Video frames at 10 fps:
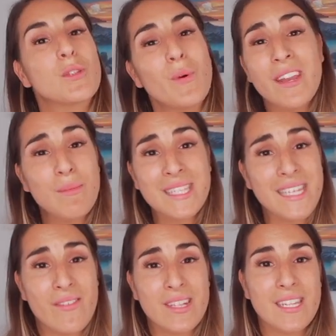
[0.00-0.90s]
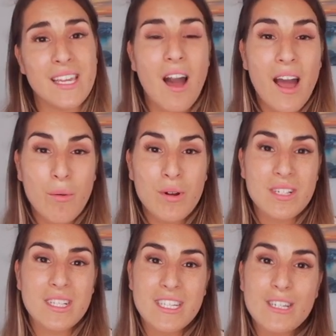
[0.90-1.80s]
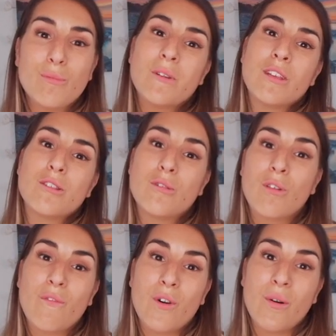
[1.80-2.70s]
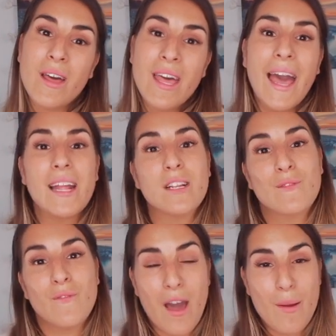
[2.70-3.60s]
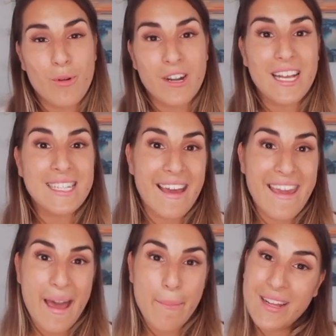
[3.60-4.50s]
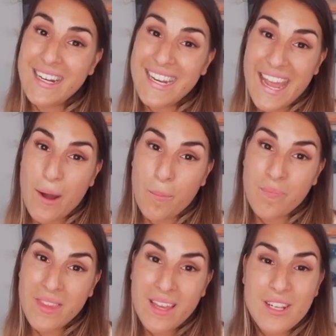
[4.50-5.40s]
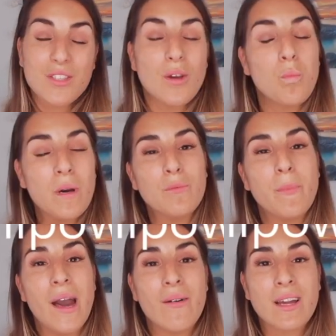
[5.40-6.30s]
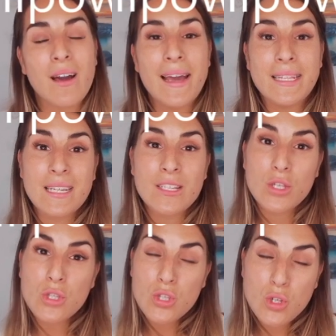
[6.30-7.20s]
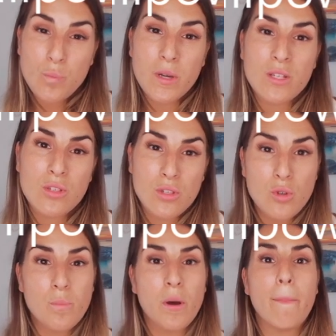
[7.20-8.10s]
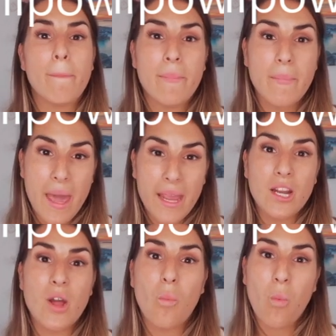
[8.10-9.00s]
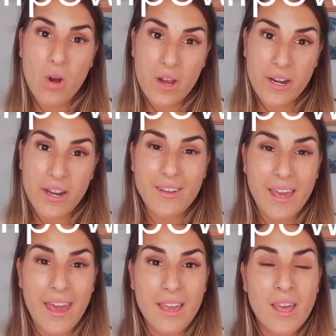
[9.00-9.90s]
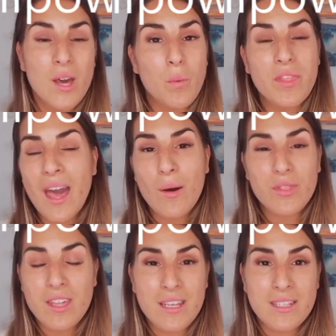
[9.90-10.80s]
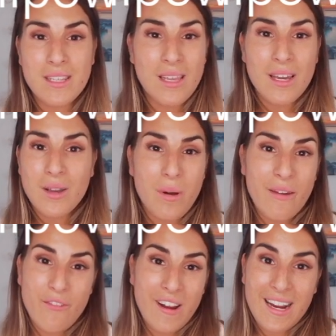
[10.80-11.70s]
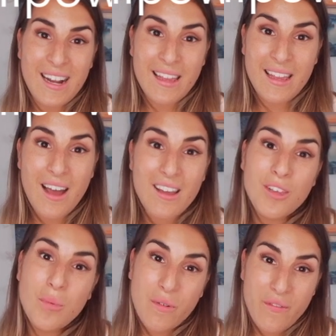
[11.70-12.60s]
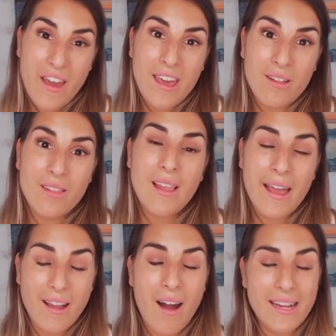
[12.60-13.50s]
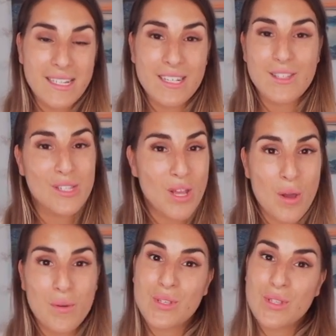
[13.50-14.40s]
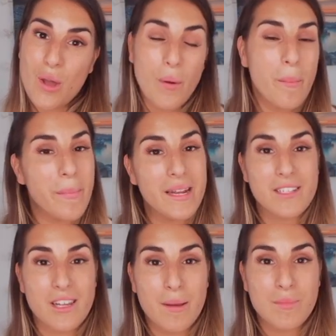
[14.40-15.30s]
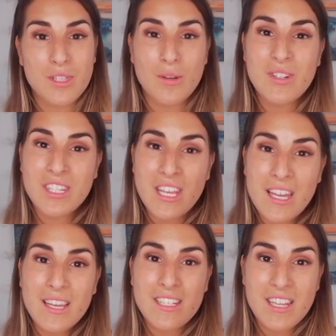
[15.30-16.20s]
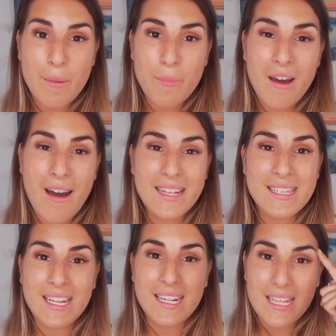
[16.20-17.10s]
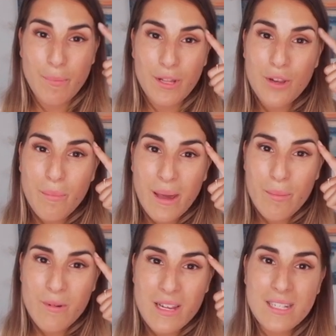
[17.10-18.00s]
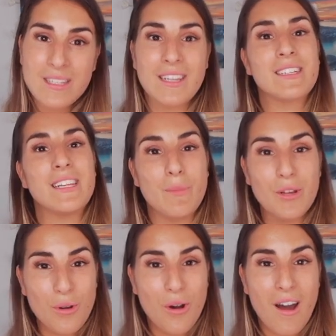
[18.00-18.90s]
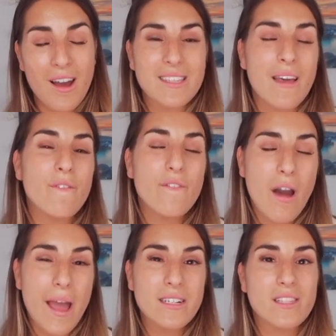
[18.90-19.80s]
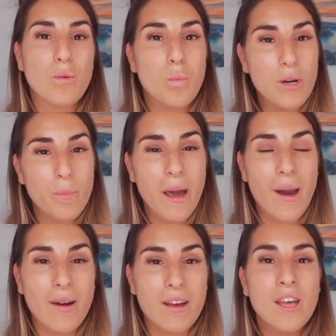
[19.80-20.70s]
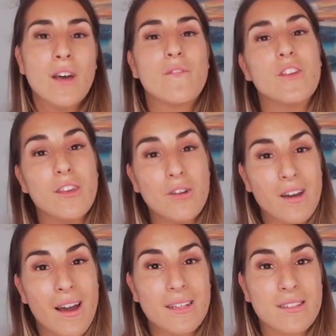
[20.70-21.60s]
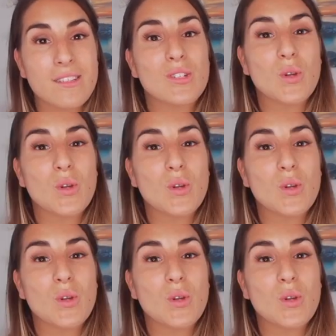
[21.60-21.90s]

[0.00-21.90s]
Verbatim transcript: when I'm 70, I want to still be as youthful and as vibrant as I am now. So, willpower, guys, is a super, super main one, okay? Without this, quite frankly, you will fail like I did so, so many times. So dig deep, guys. Dig deep in your memories, dig deep in your hearts, and find the willpower for you guys to